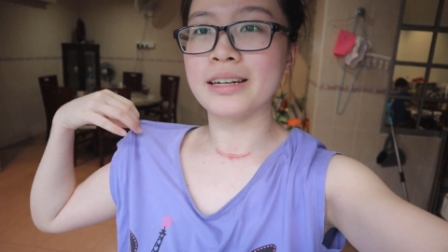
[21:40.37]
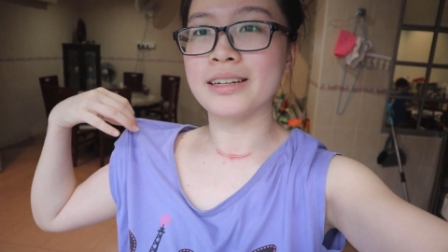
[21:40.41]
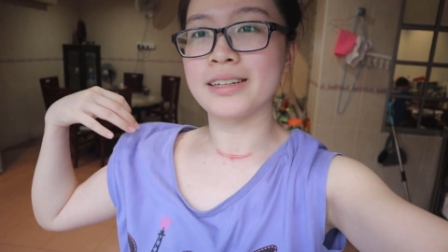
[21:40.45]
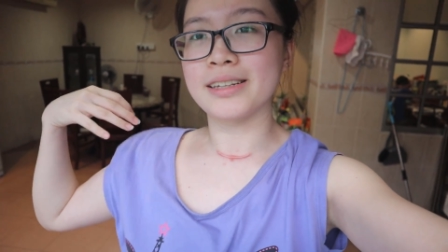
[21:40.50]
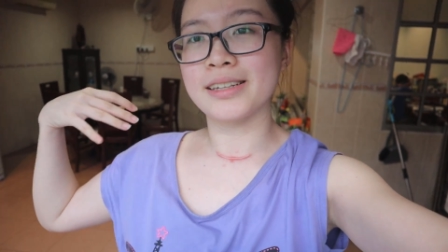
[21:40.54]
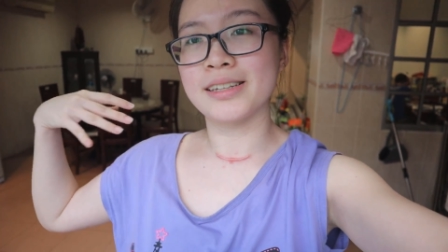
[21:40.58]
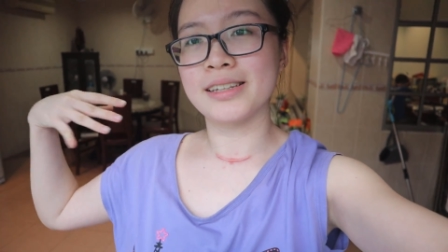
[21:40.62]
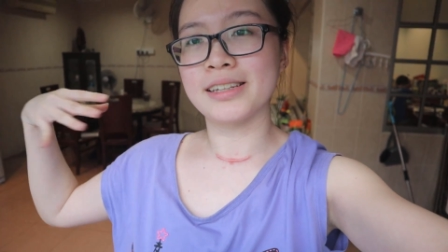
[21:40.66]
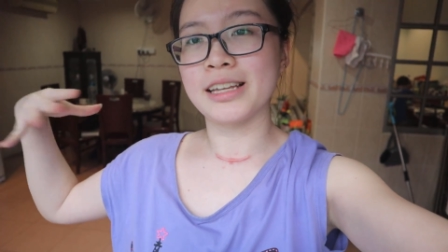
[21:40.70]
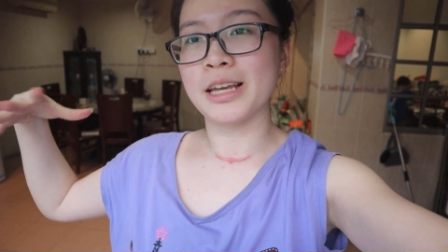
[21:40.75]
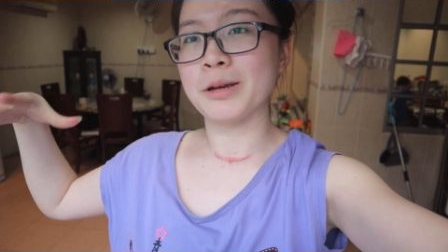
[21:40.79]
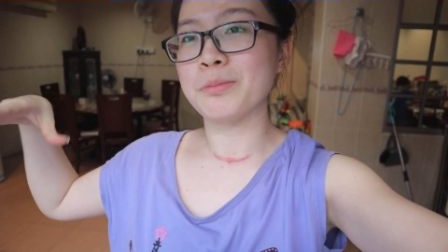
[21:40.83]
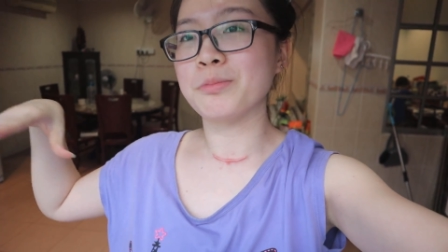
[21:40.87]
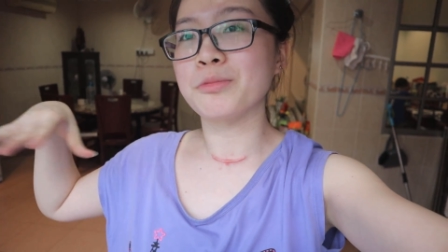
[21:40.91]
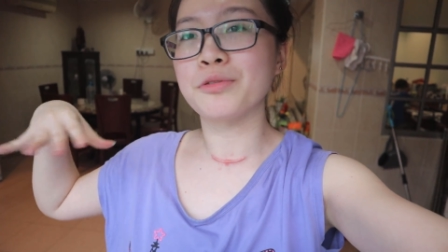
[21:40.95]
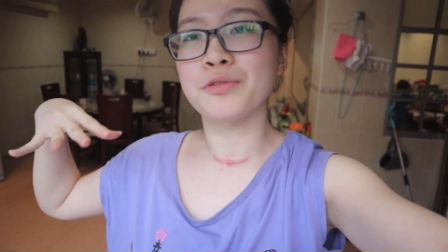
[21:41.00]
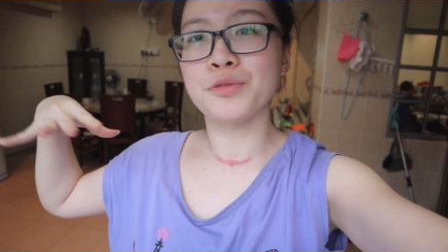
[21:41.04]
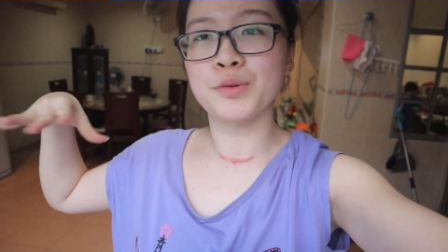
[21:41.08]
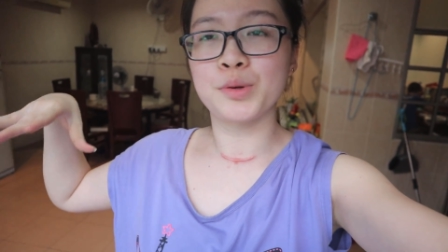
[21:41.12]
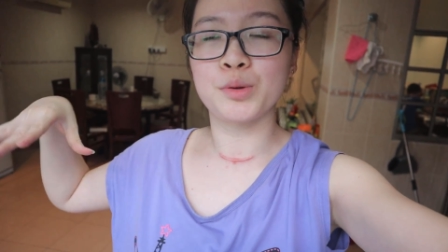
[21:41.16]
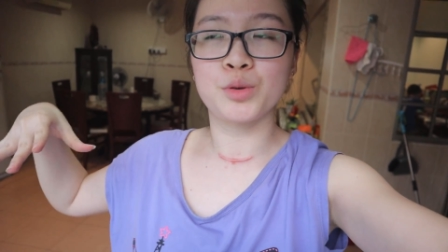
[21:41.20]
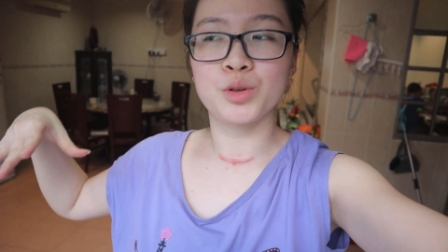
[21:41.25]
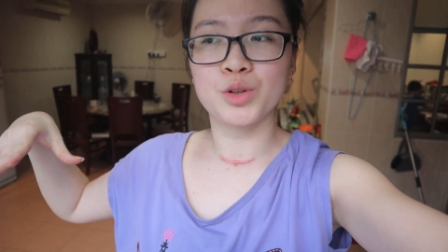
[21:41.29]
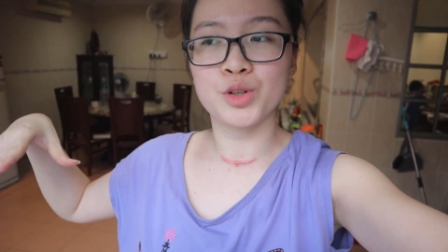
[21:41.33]
the same
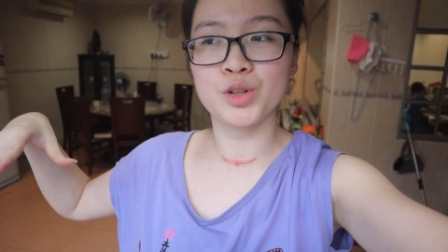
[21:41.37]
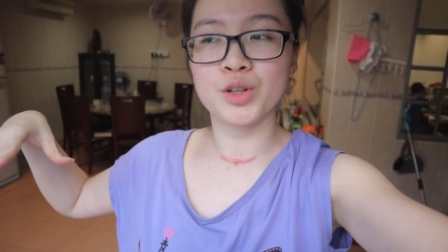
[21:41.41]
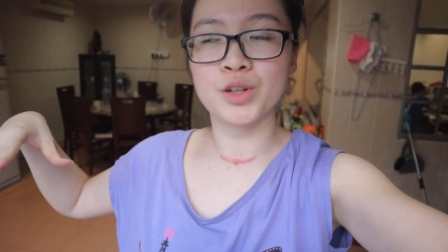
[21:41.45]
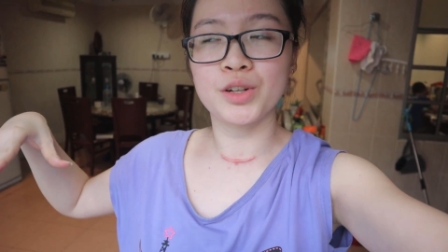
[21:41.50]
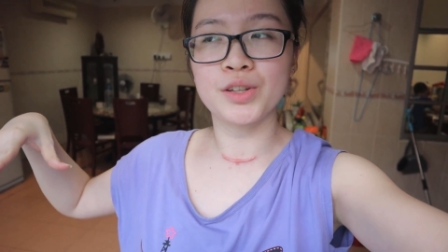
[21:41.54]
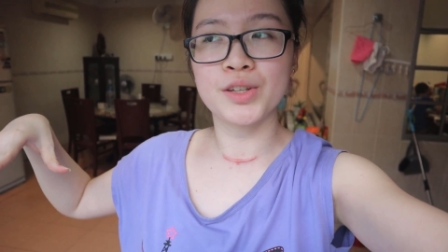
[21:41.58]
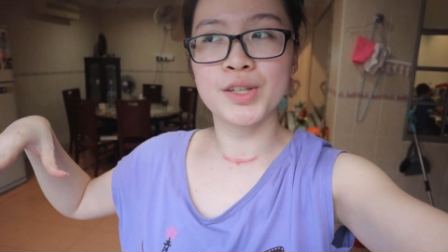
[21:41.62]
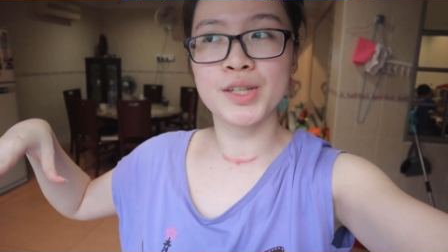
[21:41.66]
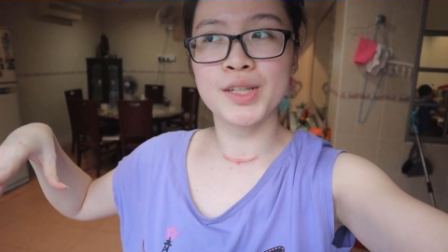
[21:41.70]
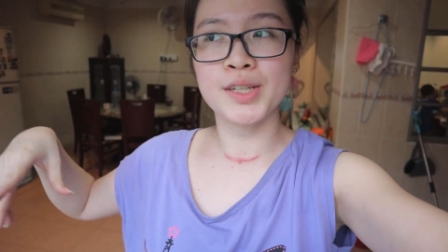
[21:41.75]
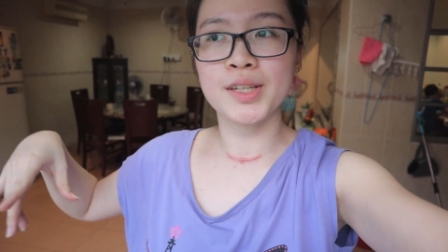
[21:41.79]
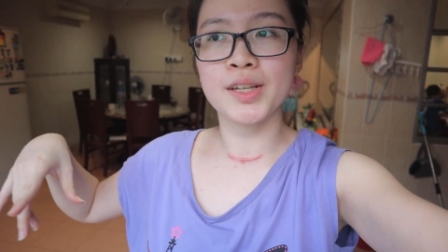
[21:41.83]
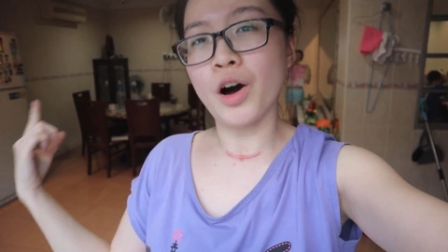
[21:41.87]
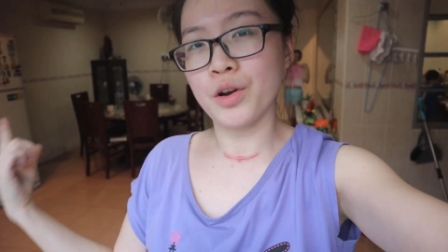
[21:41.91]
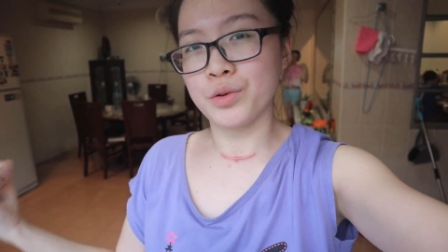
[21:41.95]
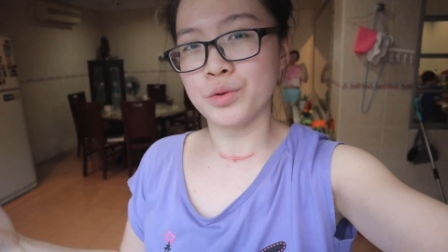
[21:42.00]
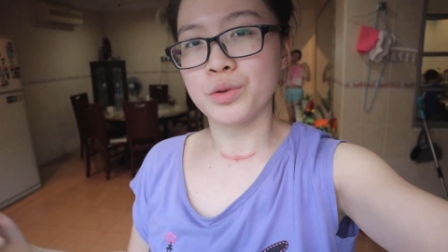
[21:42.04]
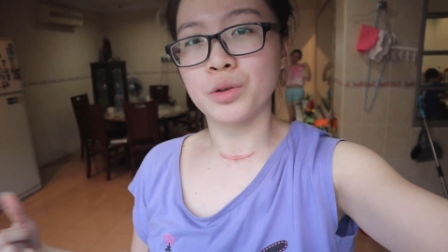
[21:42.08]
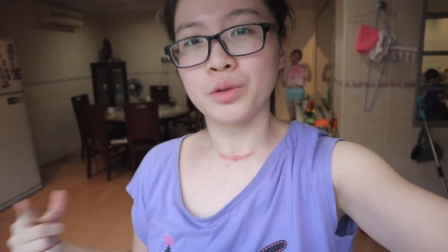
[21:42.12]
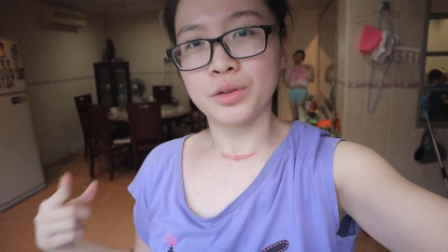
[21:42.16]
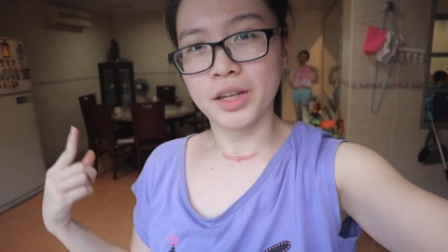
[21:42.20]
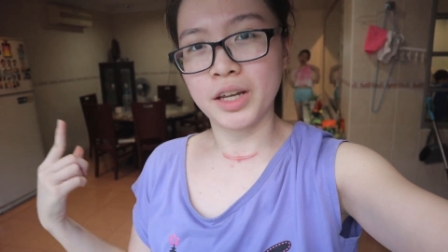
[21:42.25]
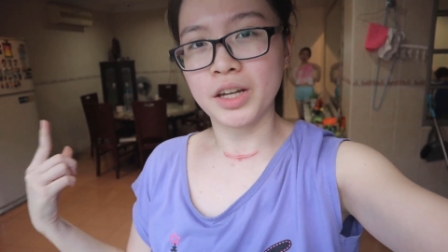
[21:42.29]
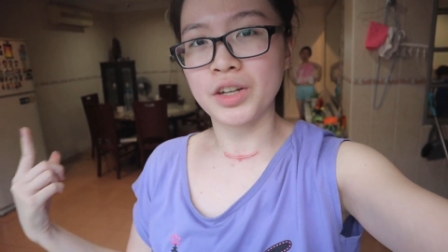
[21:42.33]
few shirts on
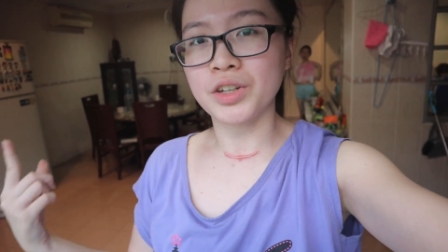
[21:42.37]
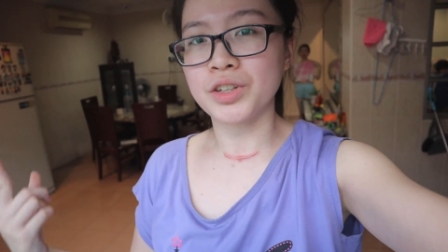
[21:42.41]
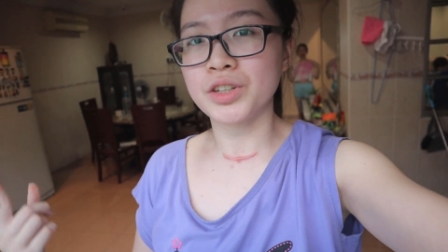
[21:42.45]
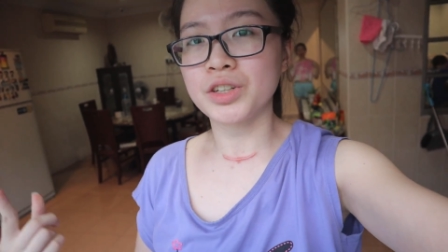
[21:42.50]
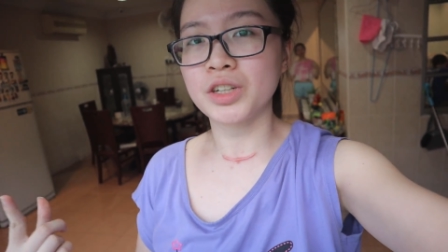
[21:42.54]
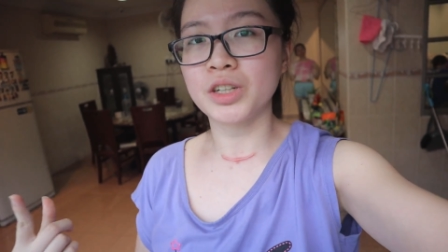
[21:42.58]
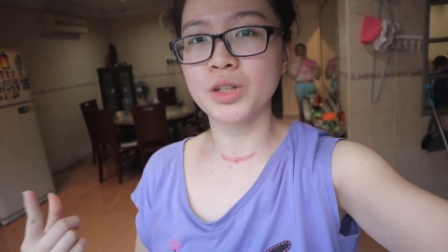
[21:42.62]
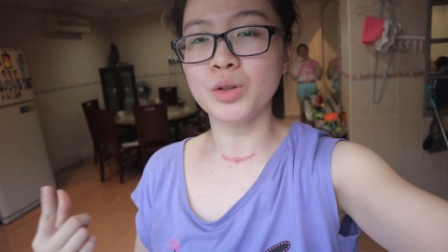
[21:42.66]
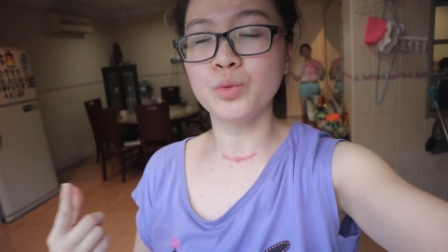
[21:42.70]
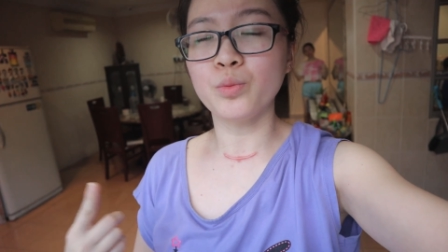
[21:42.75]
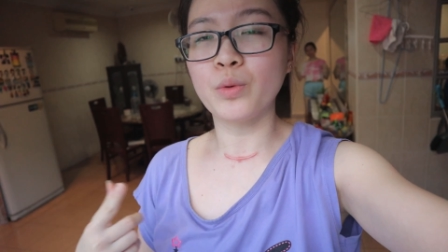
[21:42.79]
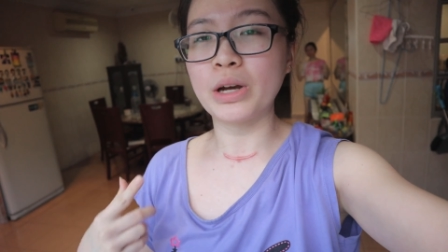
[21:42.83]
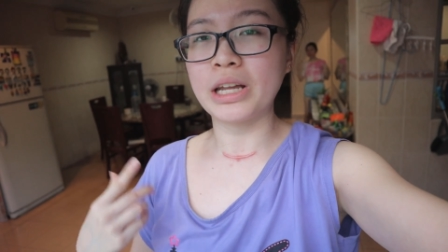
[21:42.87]
rotation